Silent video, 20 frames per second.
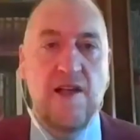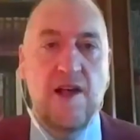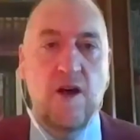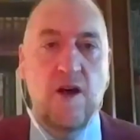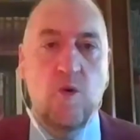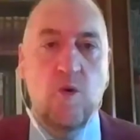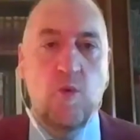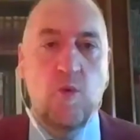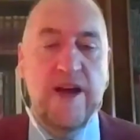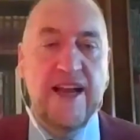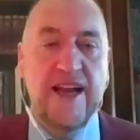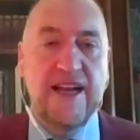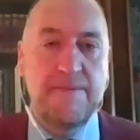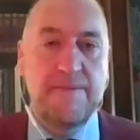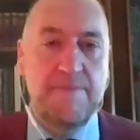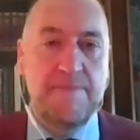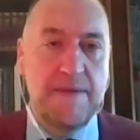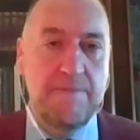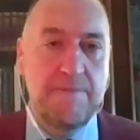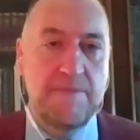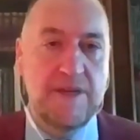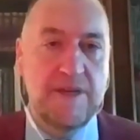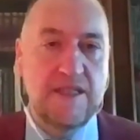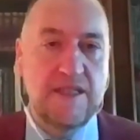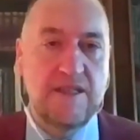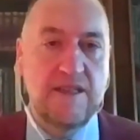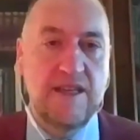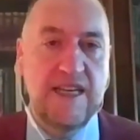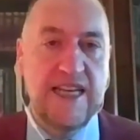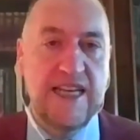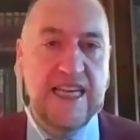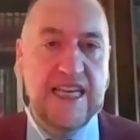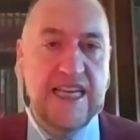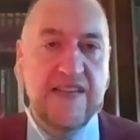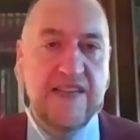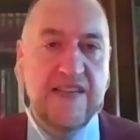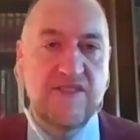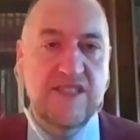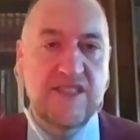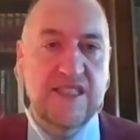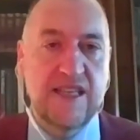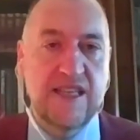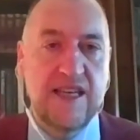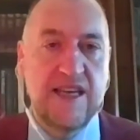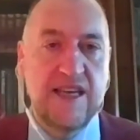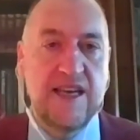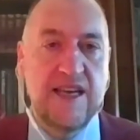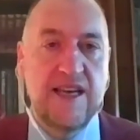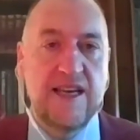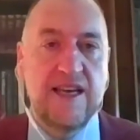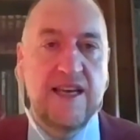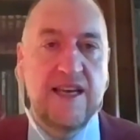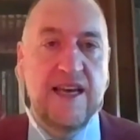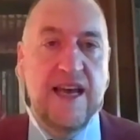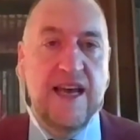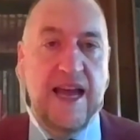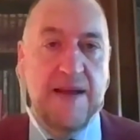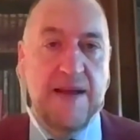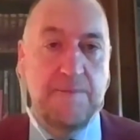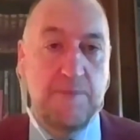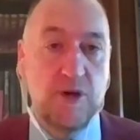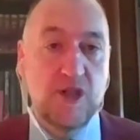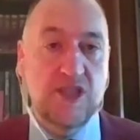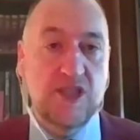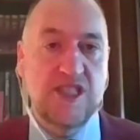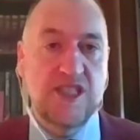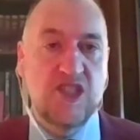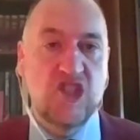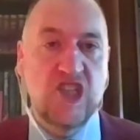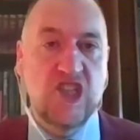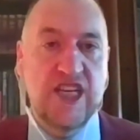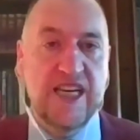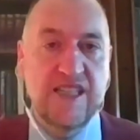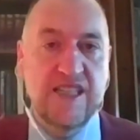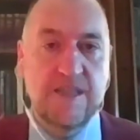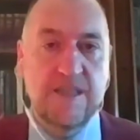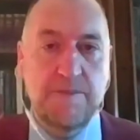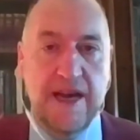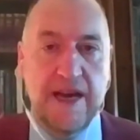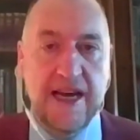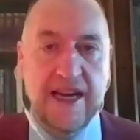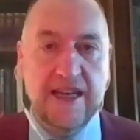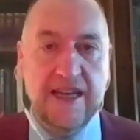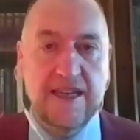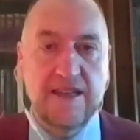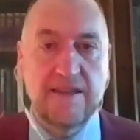when a member leaves and puts the shares back